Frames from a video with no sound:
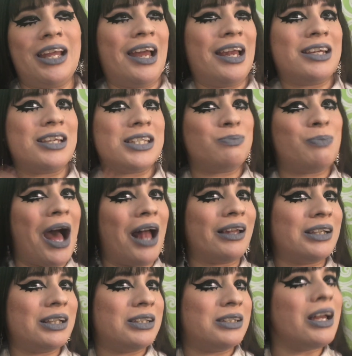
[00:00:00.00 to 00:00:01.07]
and this
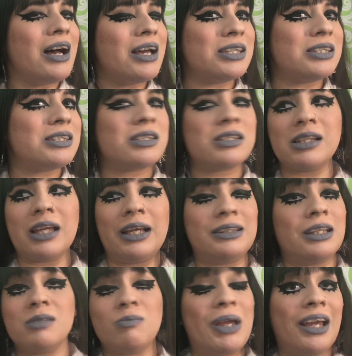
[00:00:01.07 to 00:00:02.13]
palette does. Like,
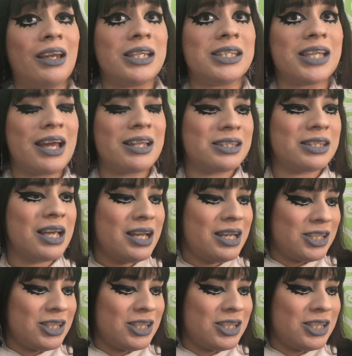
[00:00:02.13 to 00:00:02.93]
doesn't make any sense.